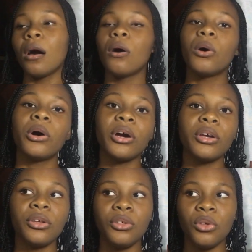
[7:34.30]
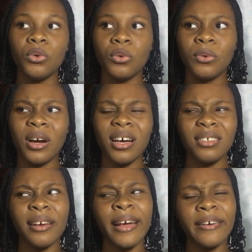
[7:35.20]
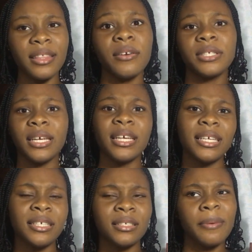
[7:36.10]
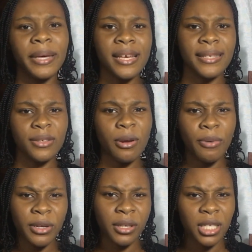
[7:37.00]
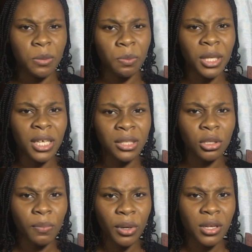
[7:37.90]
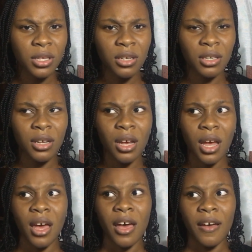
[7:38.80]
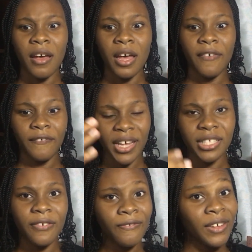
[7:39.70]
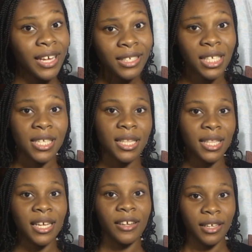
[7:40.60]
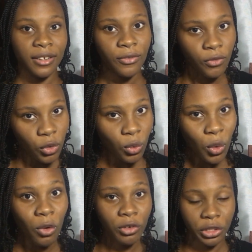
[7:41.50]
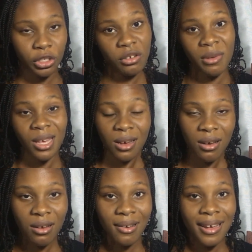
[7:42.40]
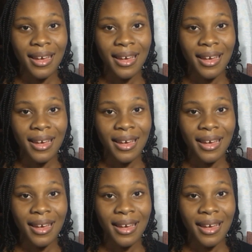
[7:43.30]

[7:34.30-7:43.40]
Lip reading: Or I heard there's in some cases where persons speak to the person face to face, as in they flew over to Jamaica.